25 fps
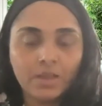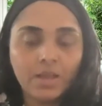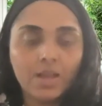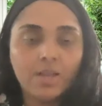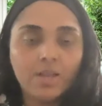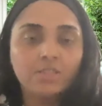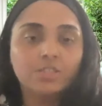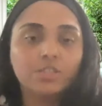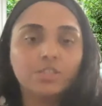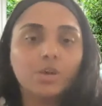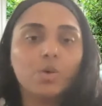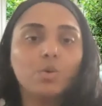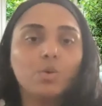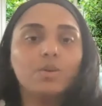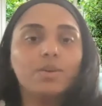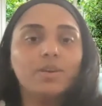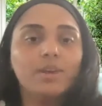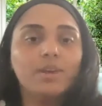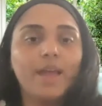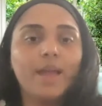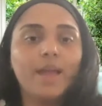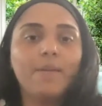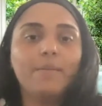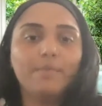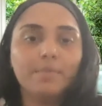So
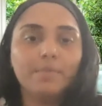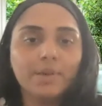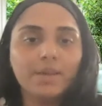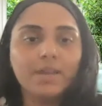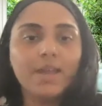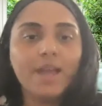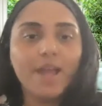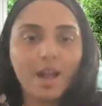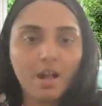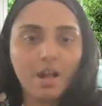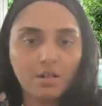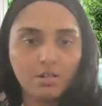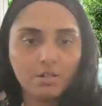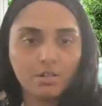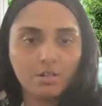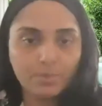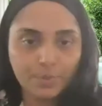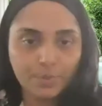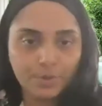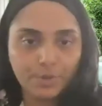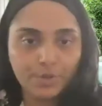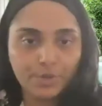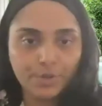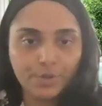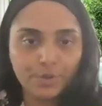let me help
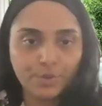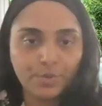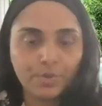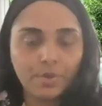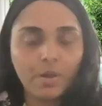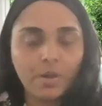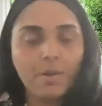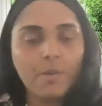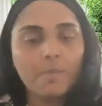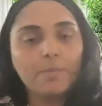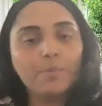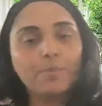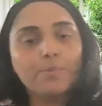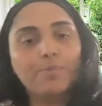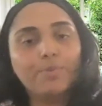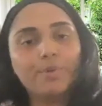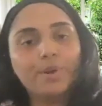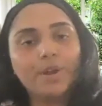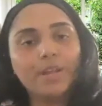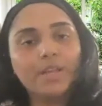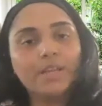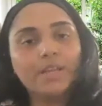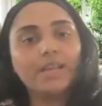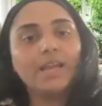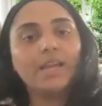you
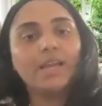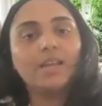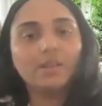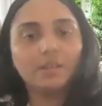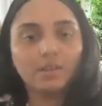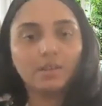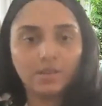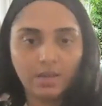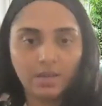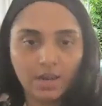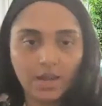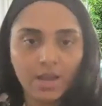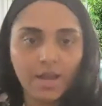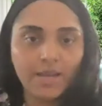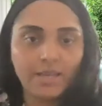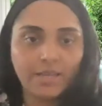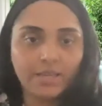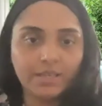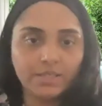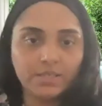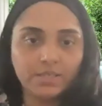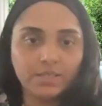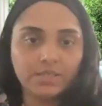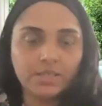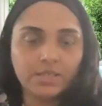bring in
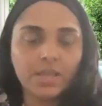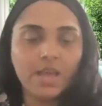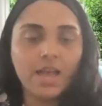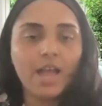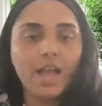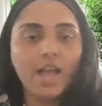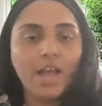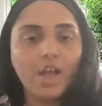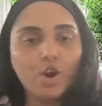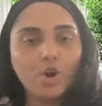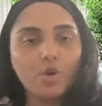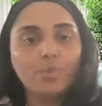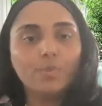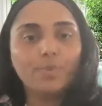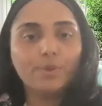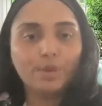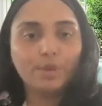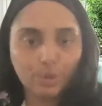clients, help you